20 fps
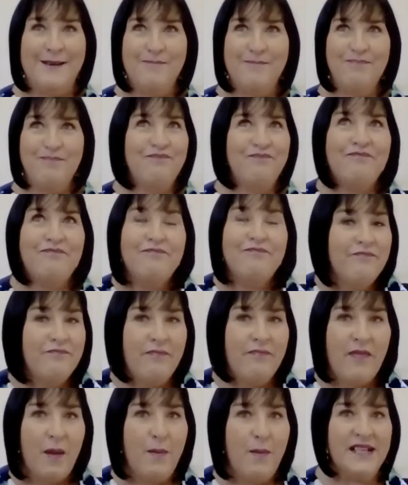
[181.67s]

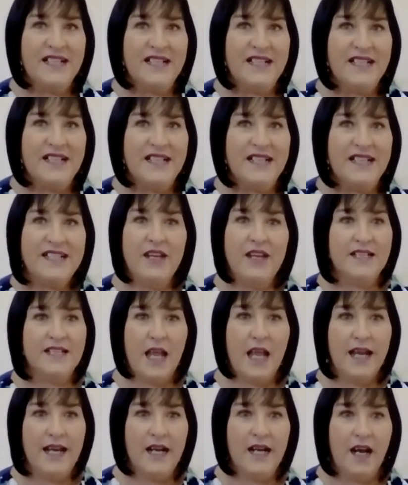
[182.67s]
But 7
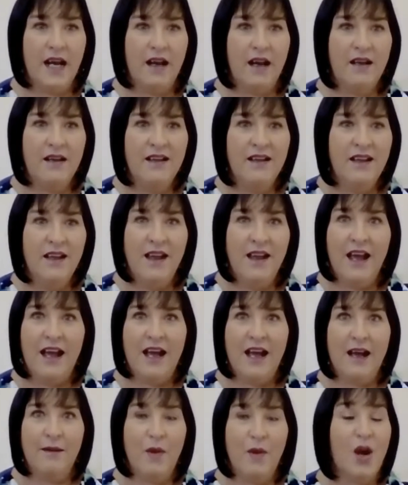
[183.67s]
years later,
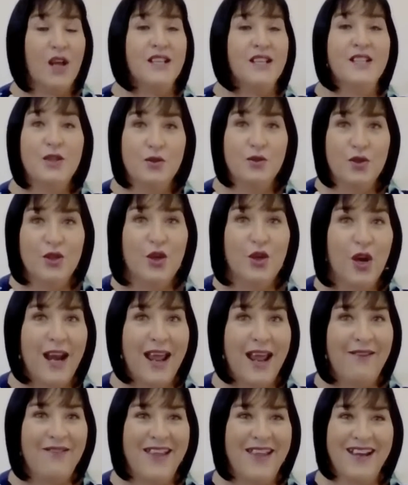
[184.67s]
I still do
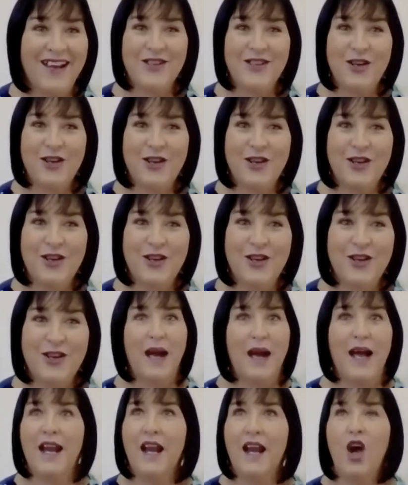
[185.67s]
not have that
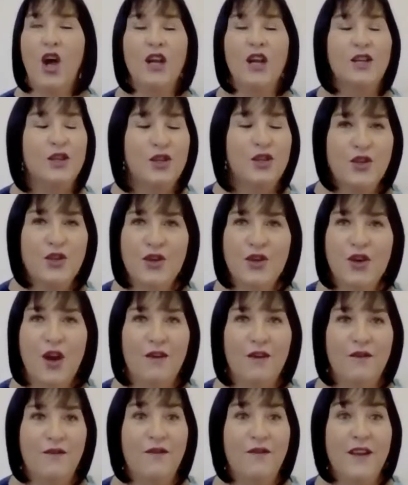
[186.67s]
child, but I do
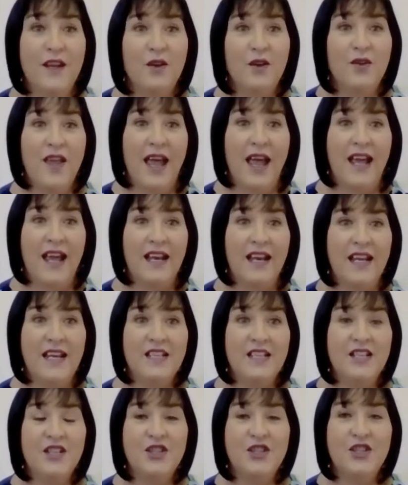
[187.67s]
not feel that.
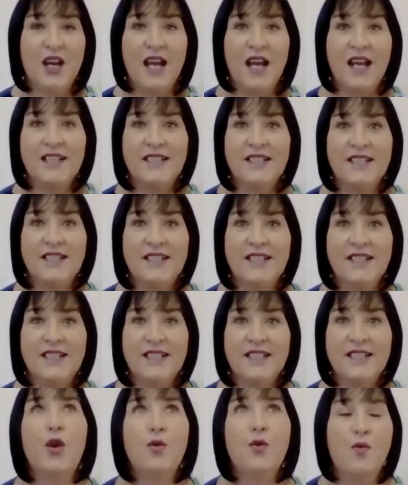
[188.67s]
It's just
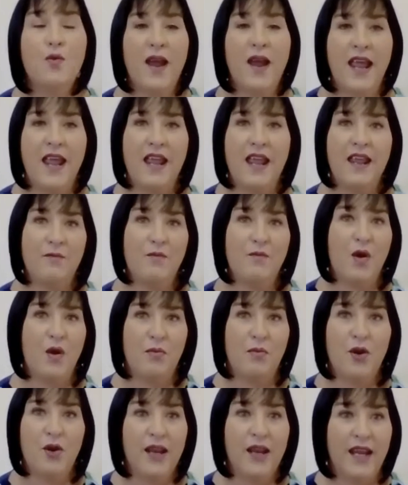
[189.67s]
nowhere in
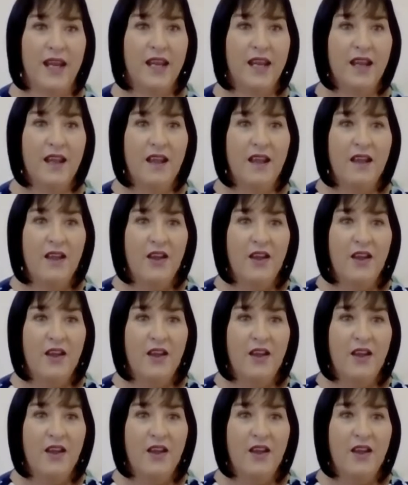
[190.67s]
my body.